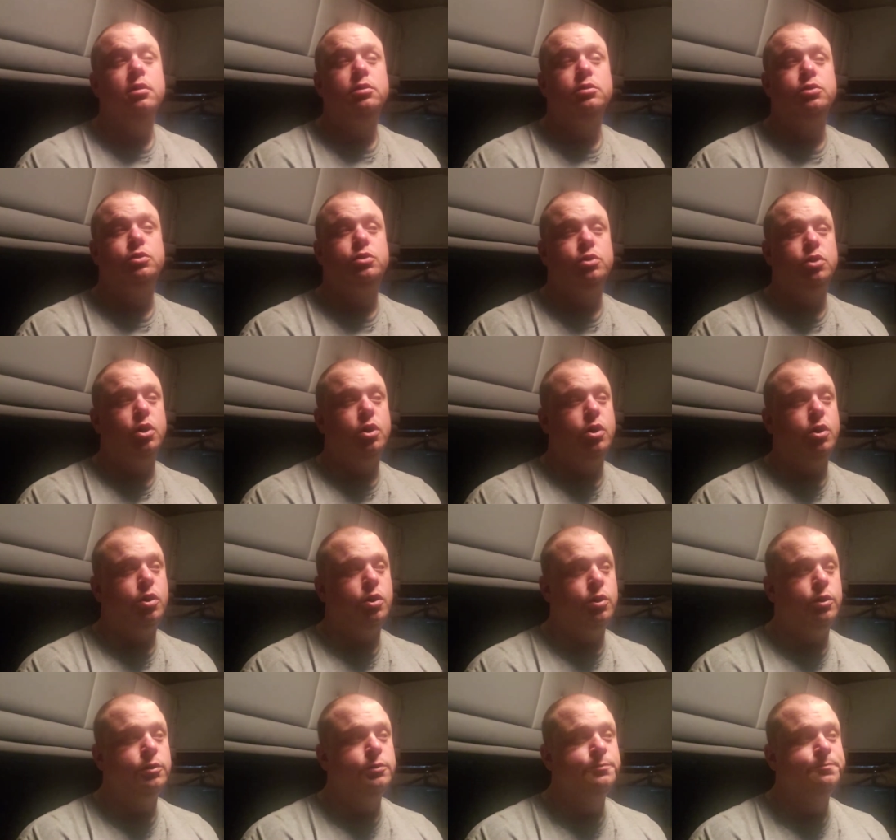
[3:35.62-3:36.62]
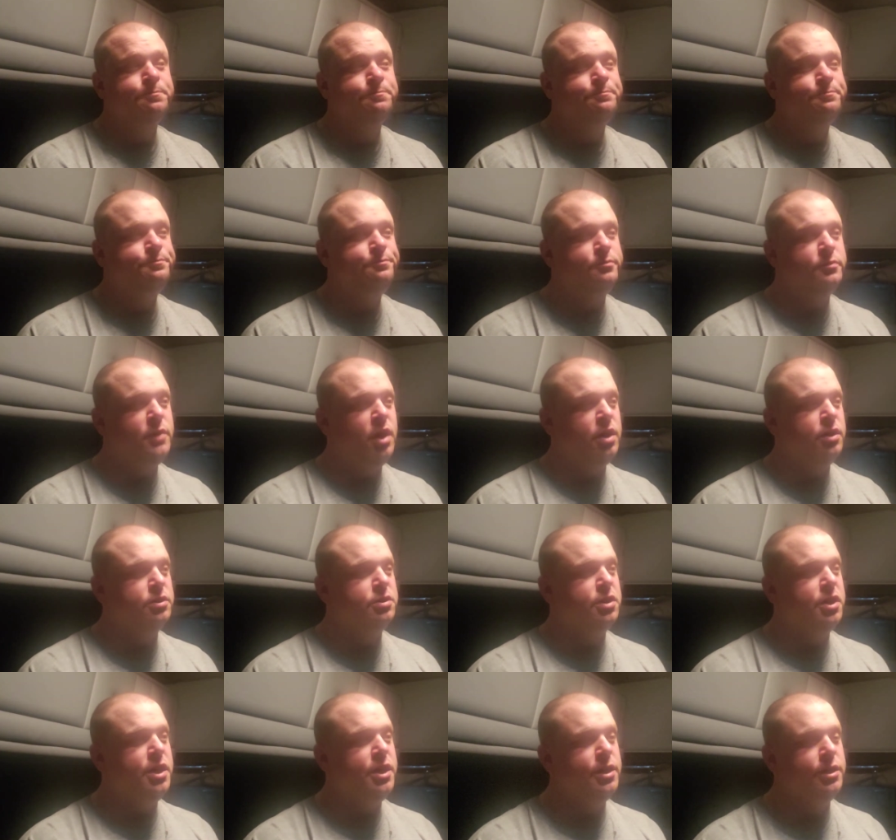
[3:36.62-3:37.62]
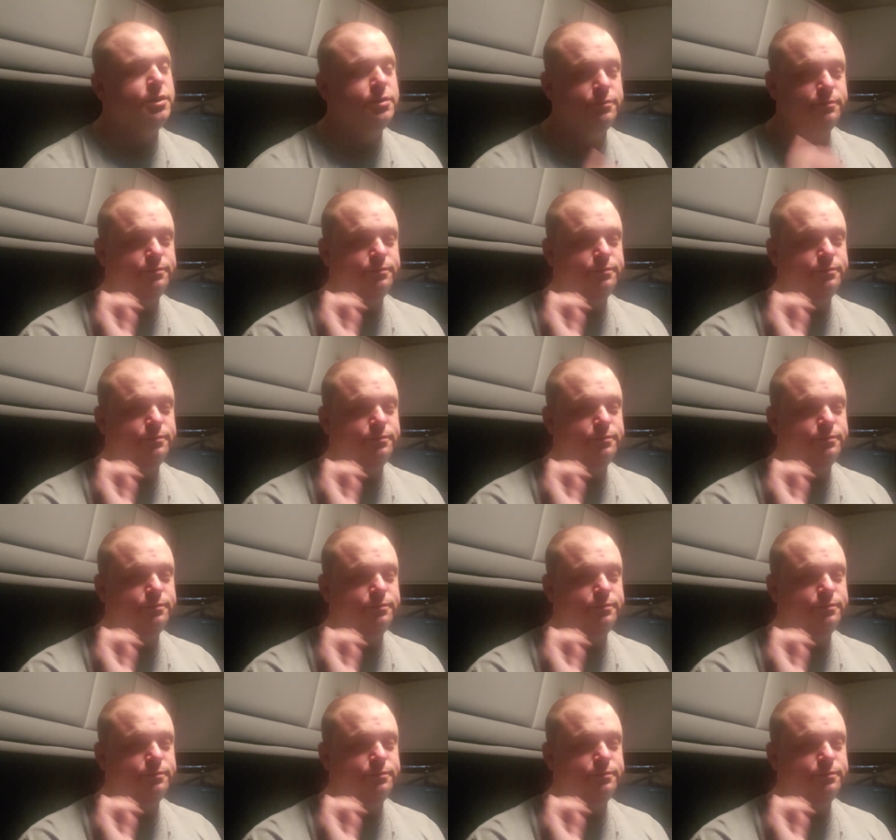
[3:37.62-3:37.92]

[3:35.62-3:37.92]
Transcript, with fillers: So I was like,